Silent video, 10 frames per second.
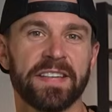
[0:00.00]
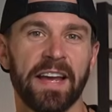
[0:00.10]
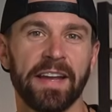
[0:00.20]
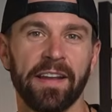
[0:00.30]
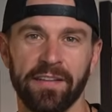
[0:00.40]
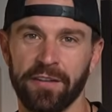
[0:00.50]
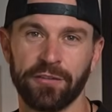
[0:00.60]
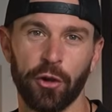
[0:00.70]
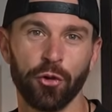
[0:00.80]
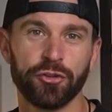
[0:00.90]
site and the
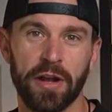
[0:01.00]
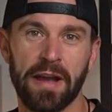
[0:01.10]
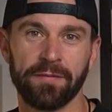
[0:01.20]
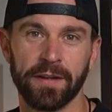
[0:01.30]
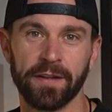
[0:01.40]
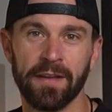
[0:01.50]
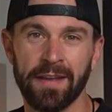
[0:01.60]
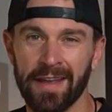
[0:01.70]
total traffic,